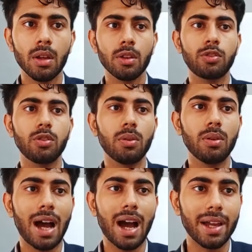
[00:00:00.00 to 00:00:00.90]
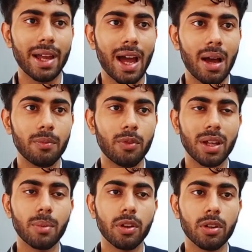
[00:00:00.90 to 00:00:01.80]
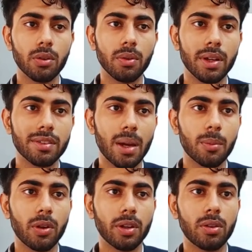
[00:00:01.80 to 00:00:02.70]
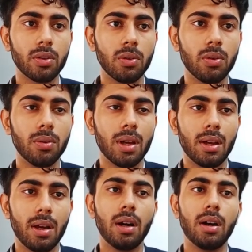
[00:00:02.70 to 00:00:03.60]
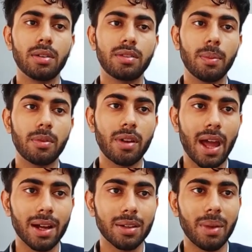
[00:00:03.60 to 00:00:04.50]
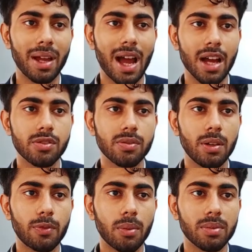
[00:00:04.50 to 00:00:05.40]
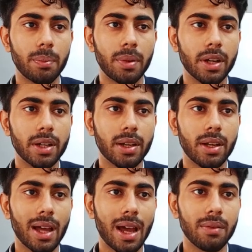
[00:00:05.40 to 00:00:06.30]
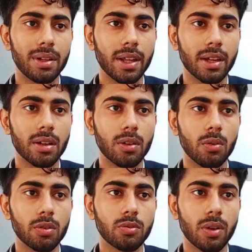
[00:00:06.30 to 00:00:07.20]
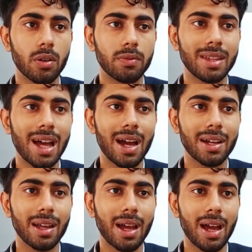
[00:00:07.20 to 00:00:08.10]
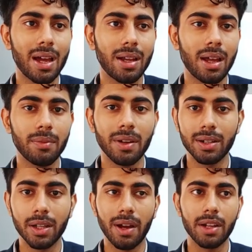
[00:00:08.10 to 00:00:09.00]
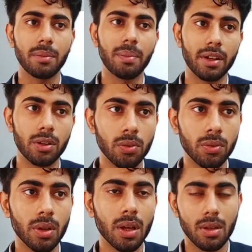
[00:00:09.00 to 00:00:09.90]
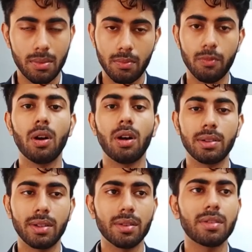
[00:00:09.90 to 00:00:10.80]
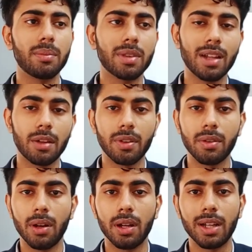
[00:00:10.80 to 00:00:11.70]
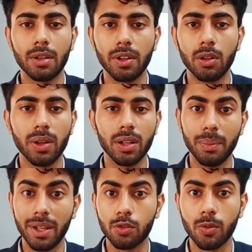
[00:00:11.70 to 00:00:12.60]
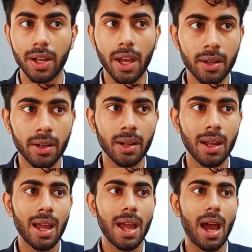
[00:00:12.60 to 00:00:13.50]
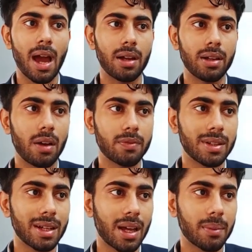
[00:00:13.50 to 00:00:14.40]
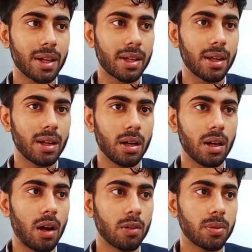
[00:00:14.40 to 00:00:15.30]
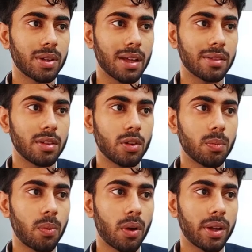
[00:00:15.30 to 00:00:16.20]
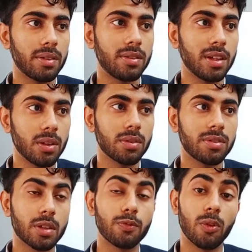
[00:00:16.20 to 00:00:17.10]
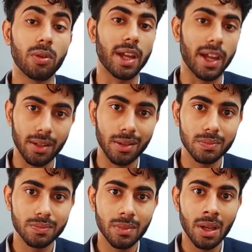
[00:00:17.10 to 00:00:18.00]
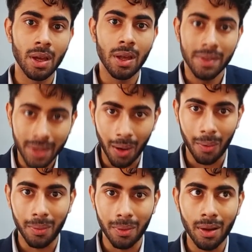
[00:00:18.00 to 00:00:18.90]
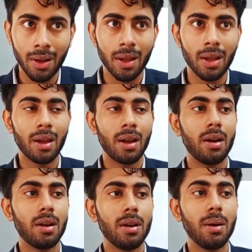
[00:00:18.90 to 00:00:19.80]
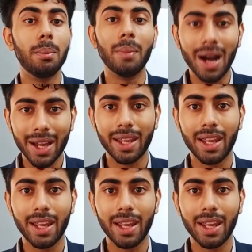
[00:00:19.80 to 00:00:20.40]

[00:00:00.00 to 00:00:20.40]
So what I'm going to do is I'm going to subtract my actual from the predicted. I will take a whole square of that and I will divide it by 2. This is simply that we do in mean square error, and after that I'm getting output as 0.0648. Now my